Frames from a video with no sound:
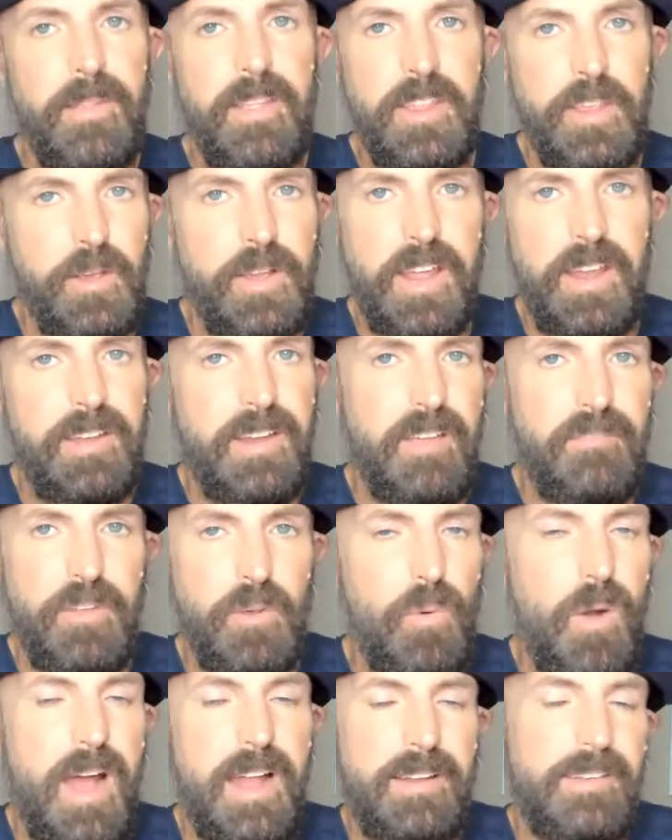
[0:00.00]
You can, if
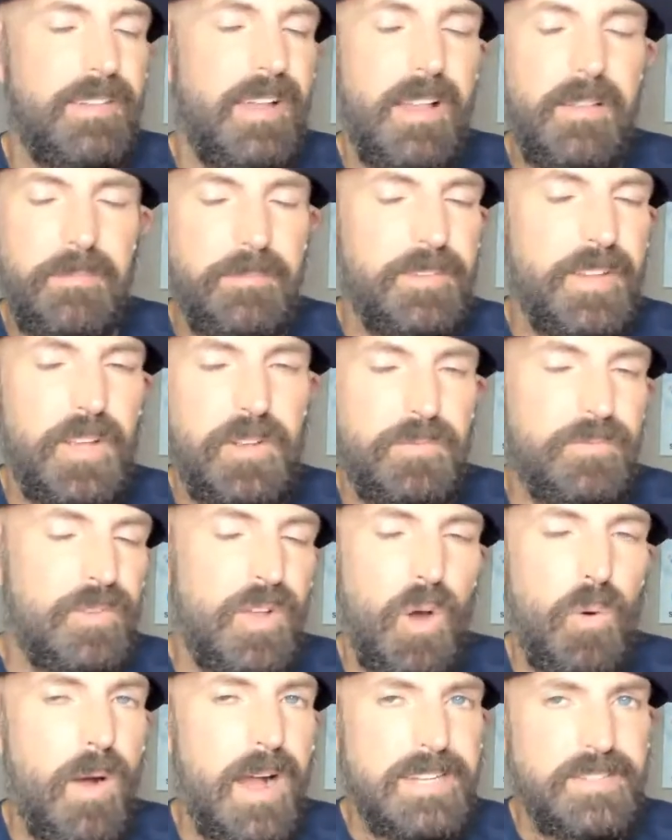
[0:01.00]
you want, you
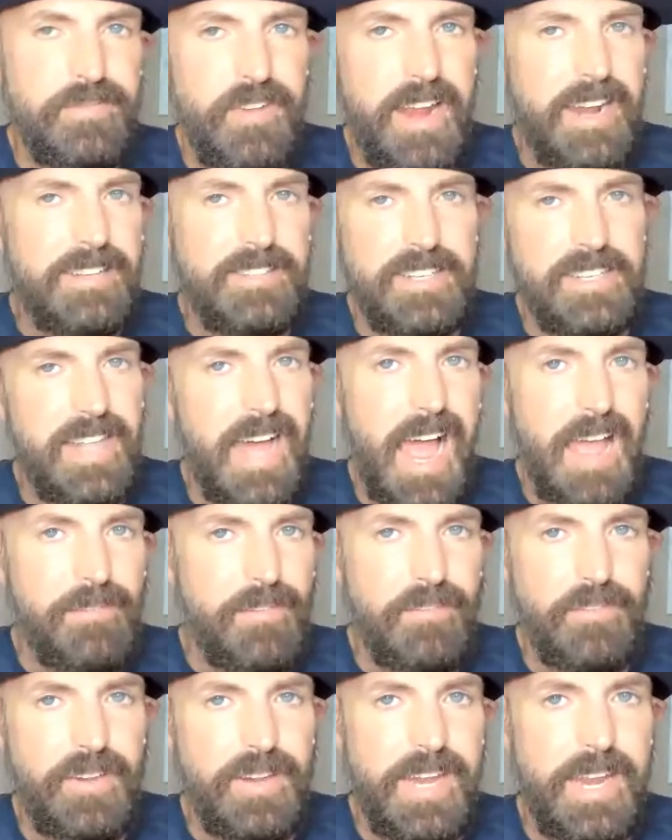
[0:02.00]
go watch Fantasy
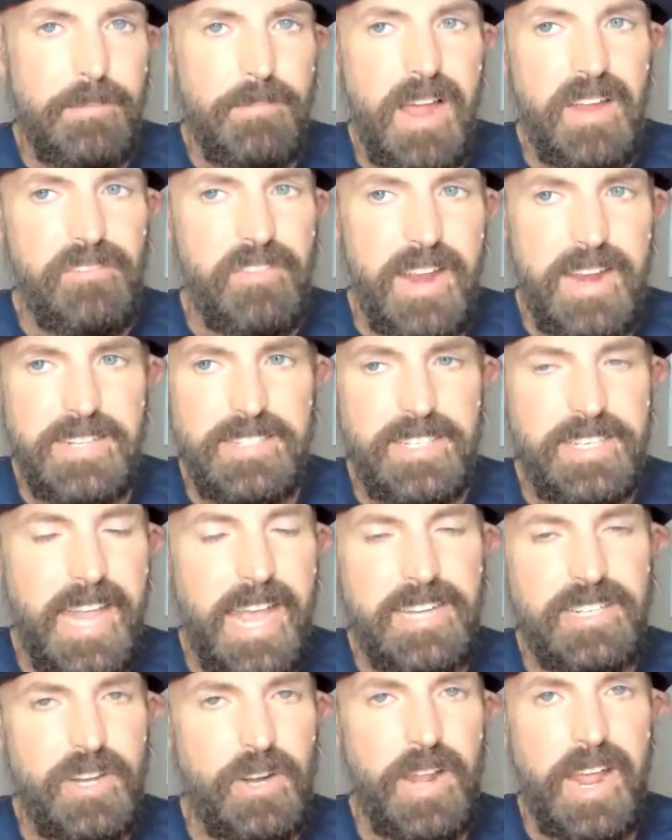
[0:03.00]
Live if you need my fantasy
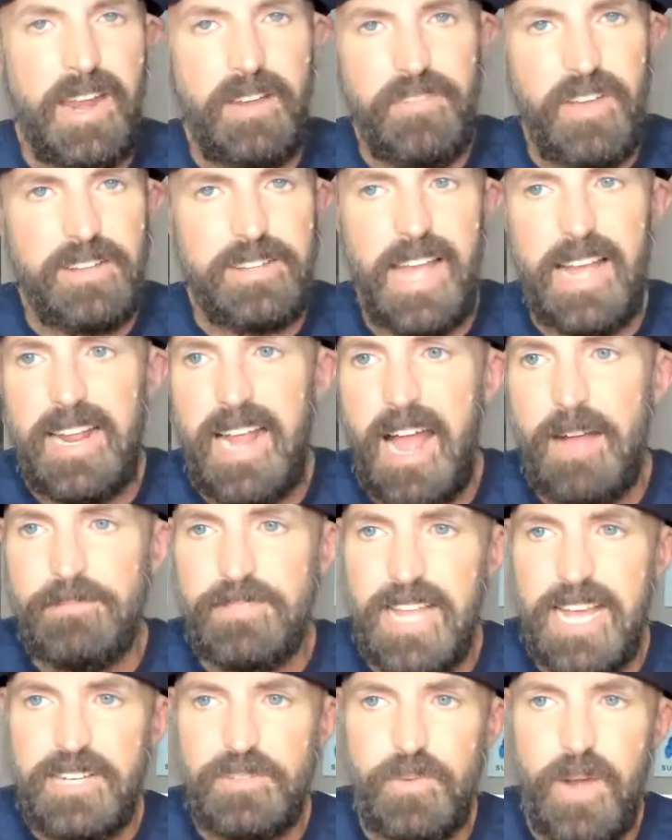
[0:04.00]
takes. Go to
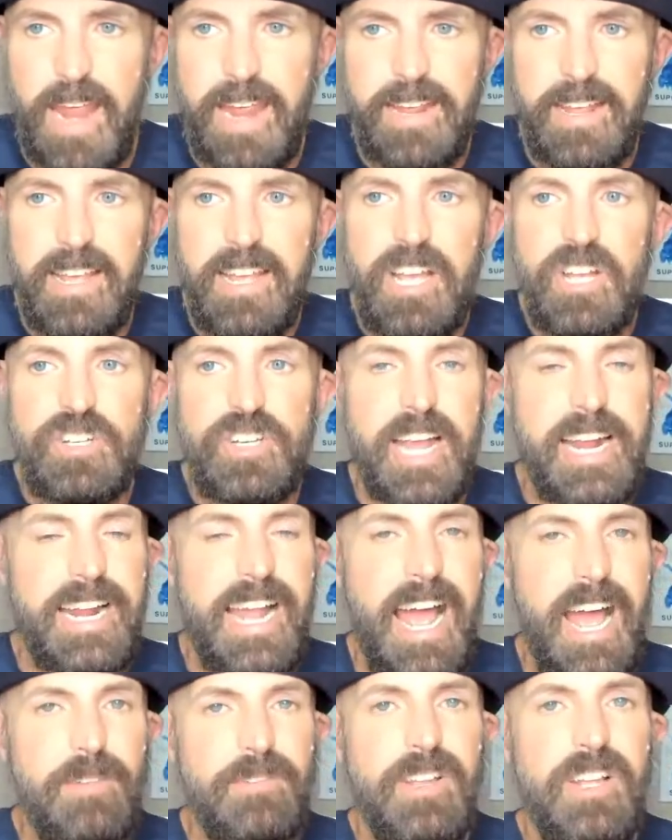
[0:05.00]
NFL.com/rank. Check it
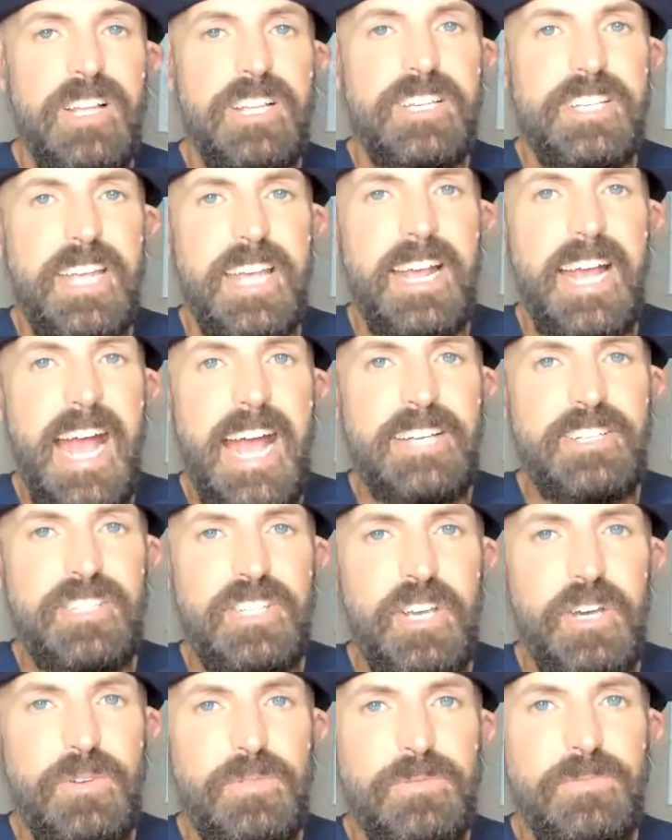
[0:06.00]
out. See you guys
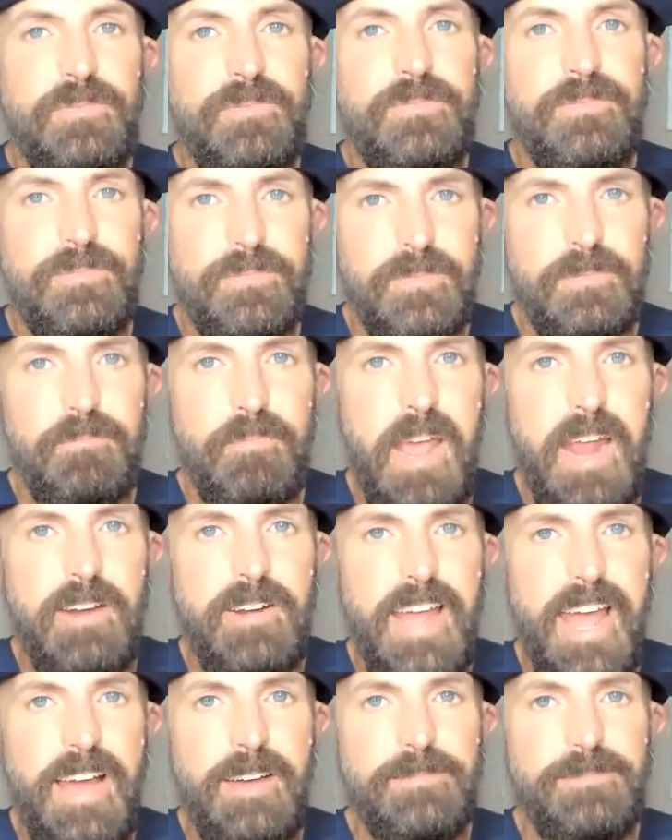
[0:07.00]
soon. Bear
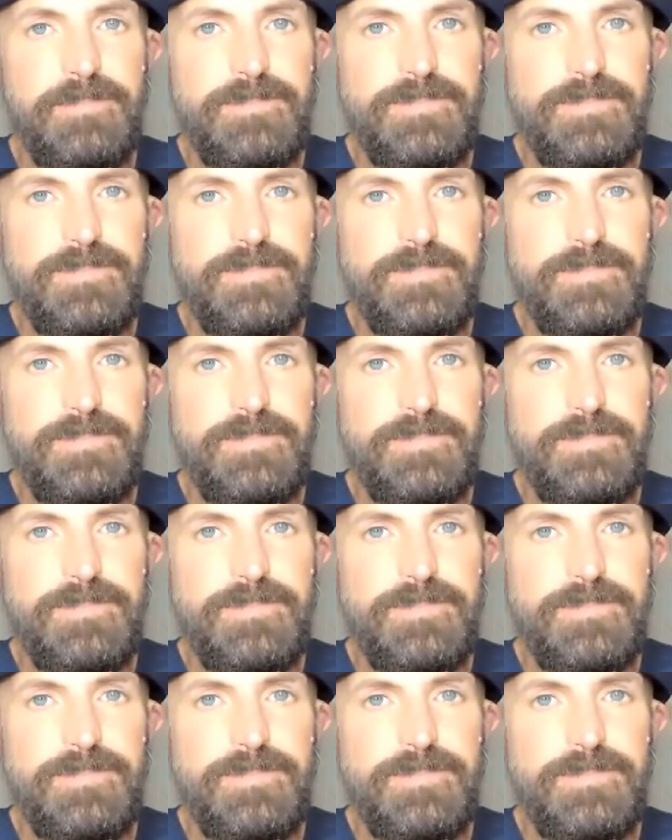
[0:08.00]
down.